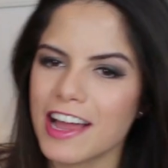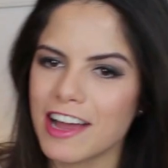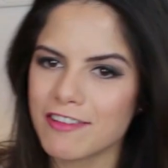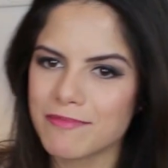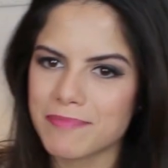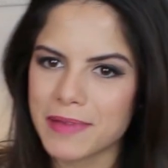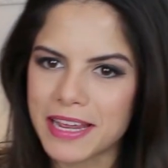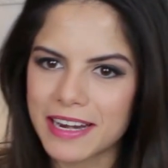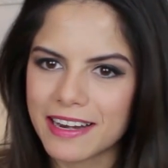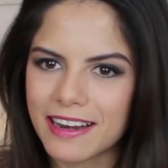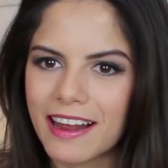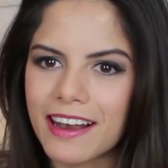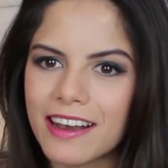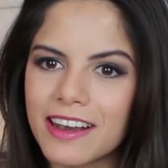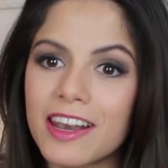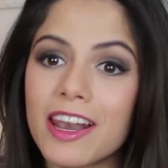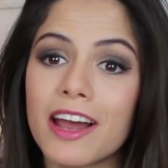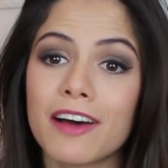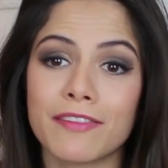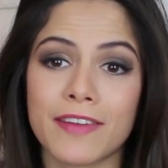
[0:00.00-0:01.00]
have
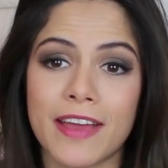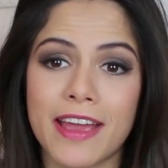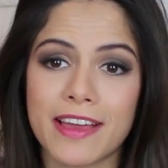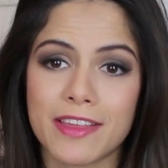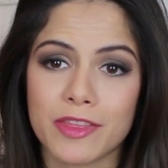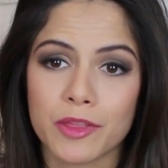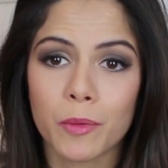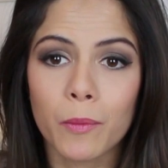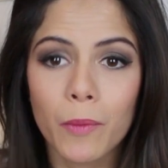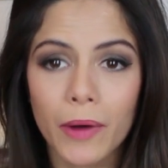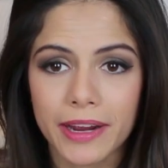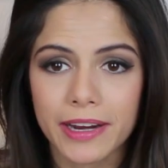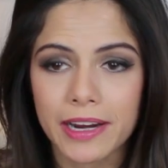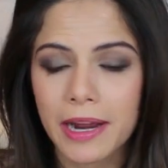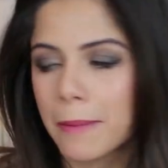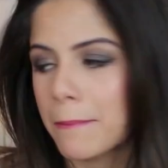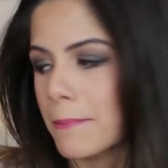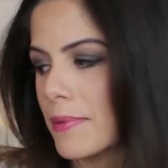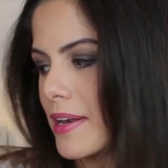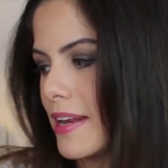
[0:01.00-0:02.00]
been loving the White
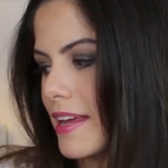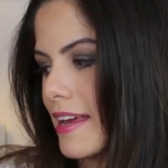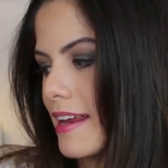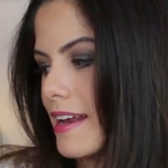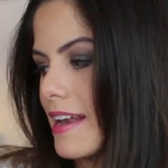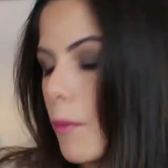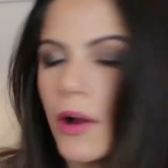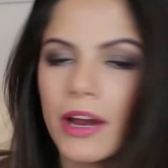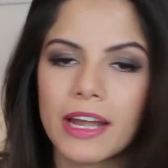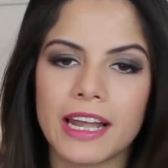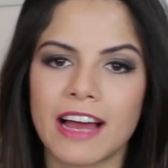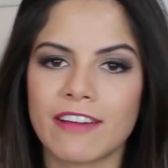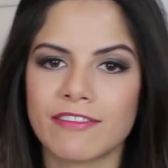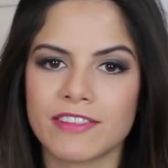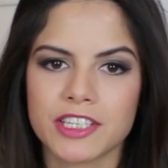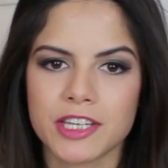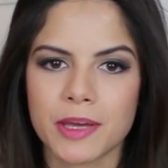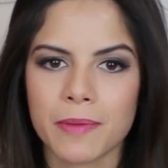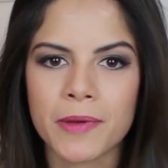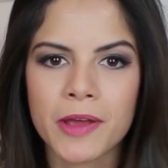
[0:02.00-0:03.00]
Company White
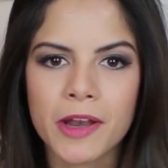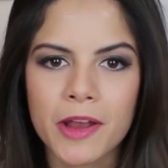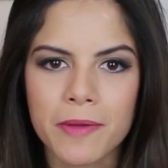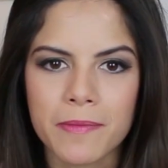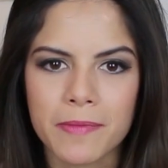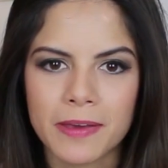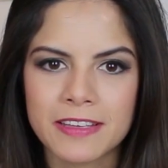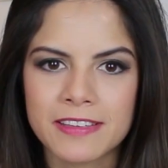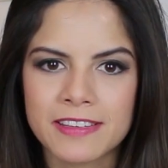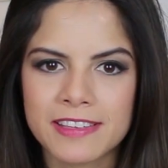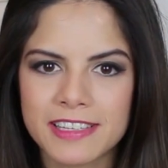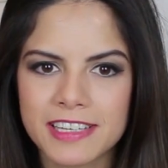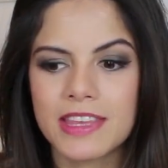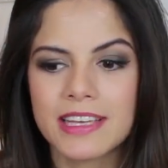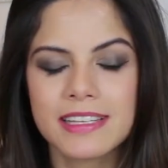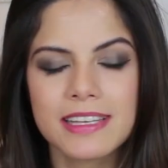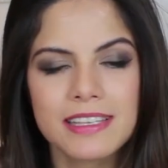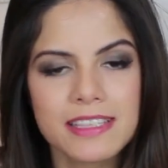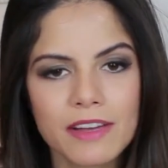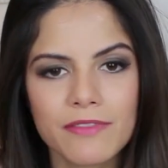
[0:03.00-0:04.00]
Lavender Pillow Mist.
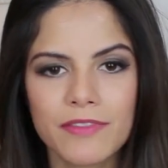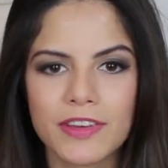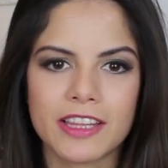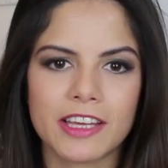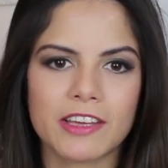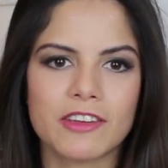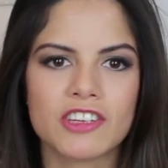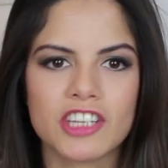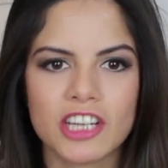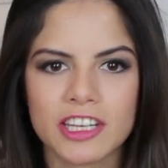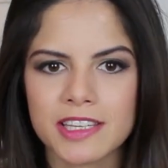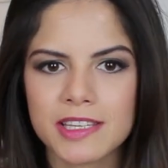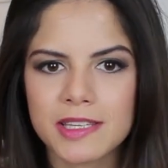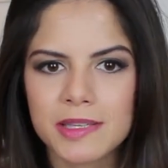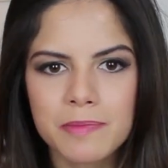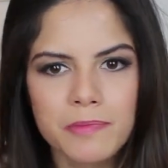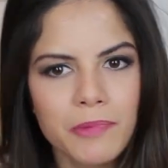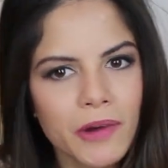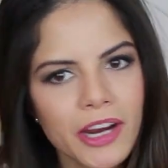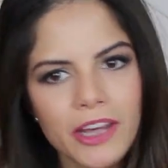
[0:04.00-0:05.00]
This is something that you just
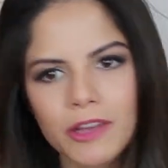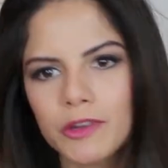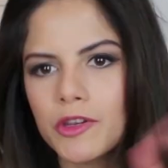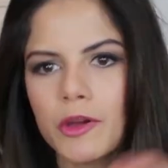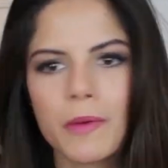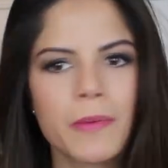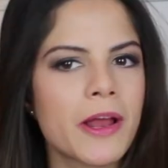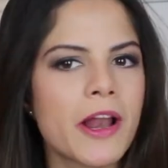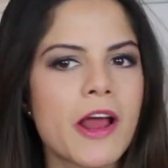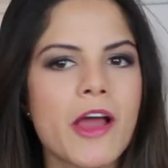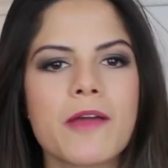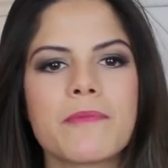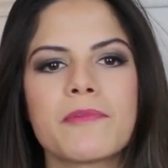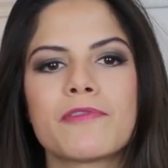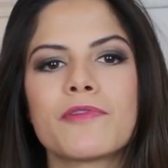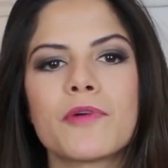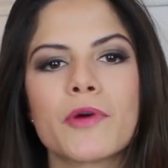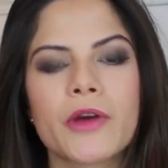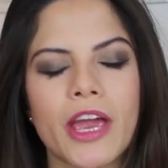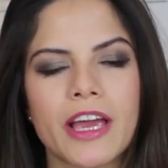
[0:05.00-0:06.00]
spray on your pillow
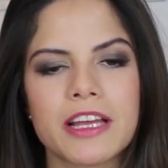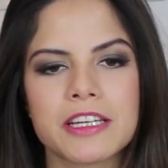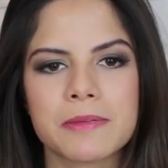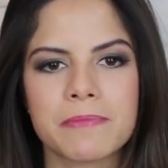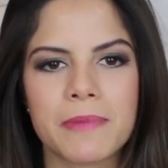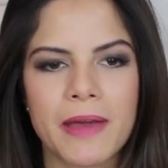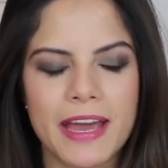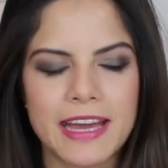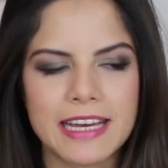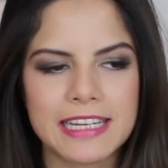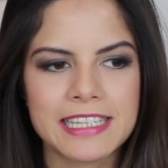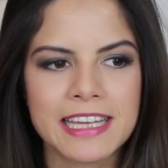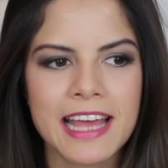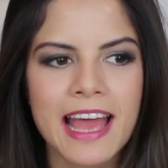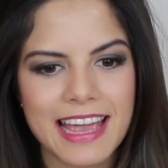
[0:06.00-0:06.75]
before going to bed.